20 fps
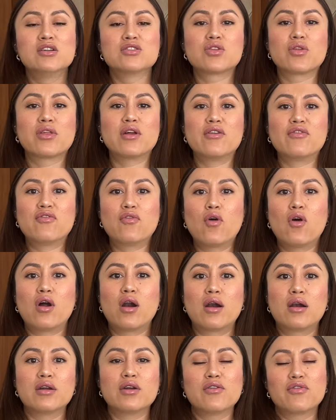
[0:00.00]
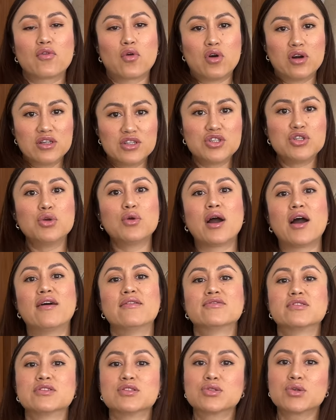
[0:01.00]
So therefore, of course, you
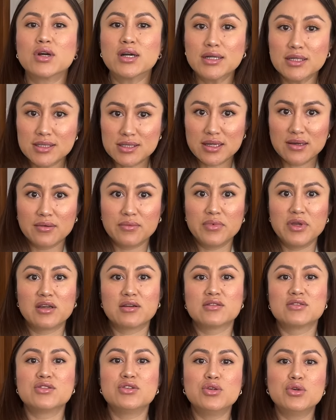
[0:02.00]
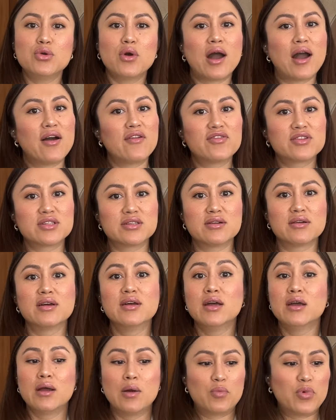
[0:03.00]
have to source it because you have to
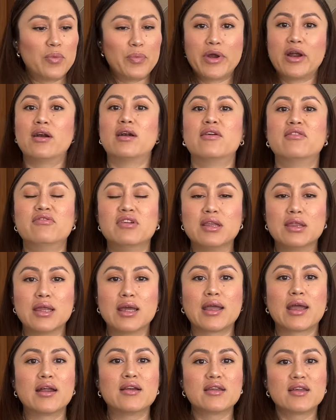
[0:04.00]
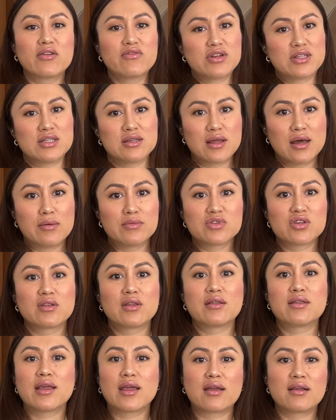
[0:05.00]
prepare everything and give it to them so
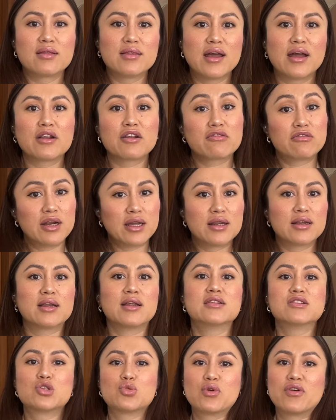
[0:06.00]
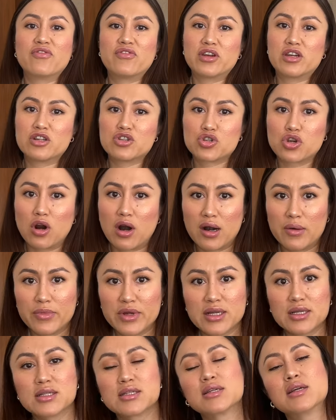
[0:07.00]
that they can then create it into a finished
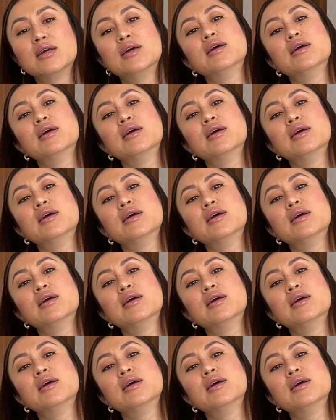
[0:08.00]
garment.